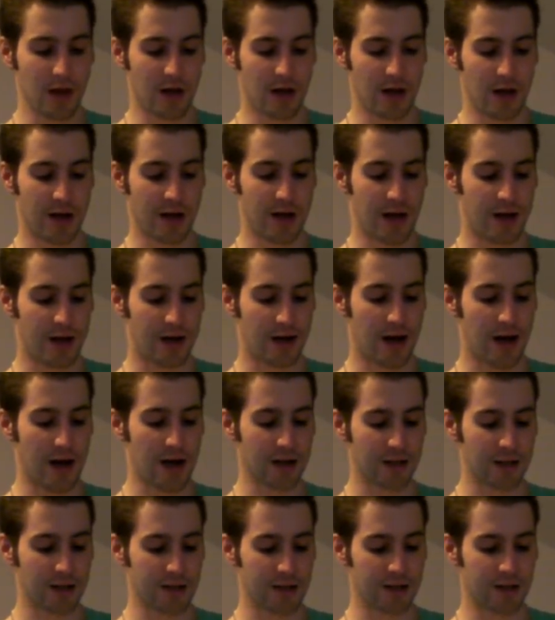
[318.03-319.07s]
I had
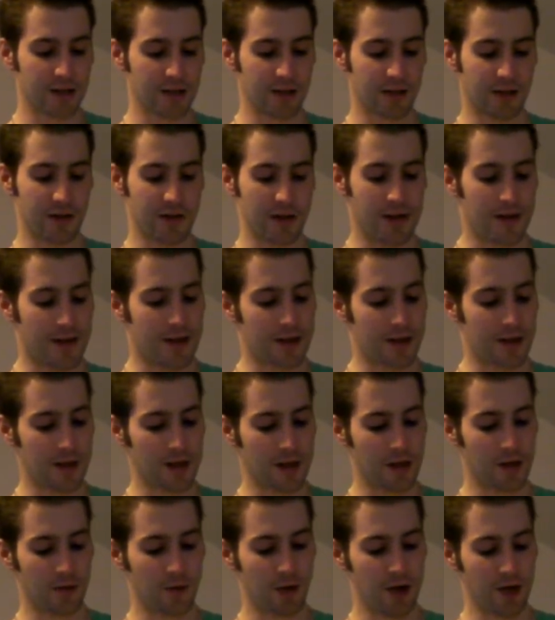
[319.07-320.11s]
hardly sealed the letter
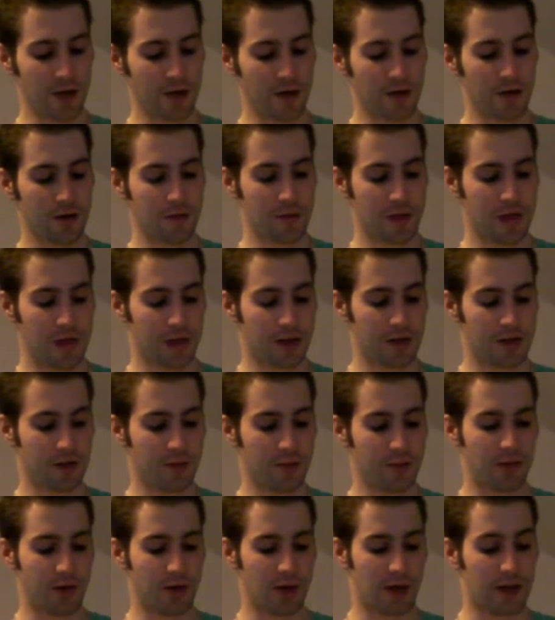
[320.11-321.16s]
when, to my
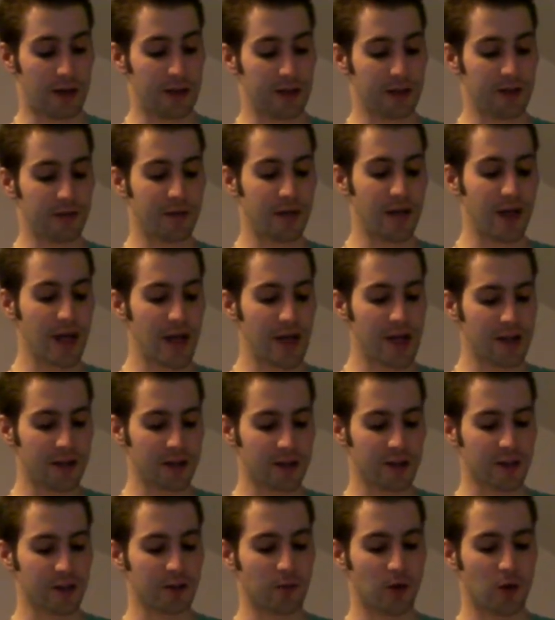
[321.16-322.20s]
surprise, Van
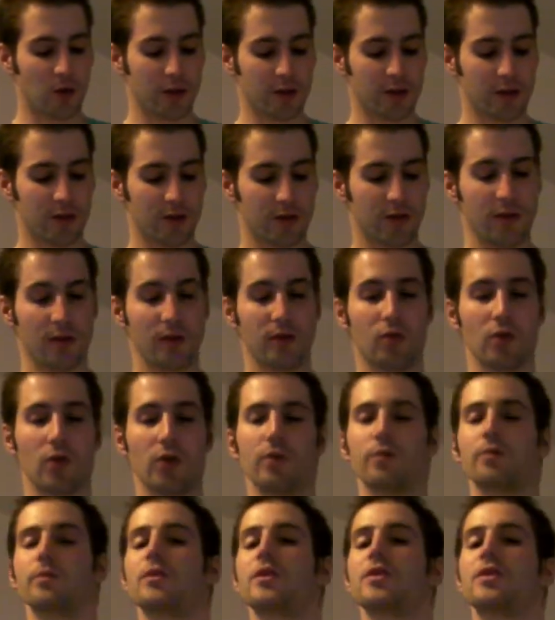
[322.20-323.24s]
Helsing walked into the
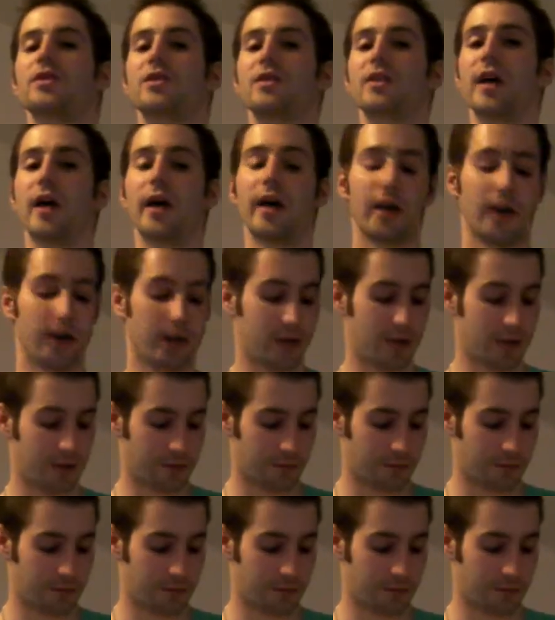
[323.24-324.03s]
room, saying,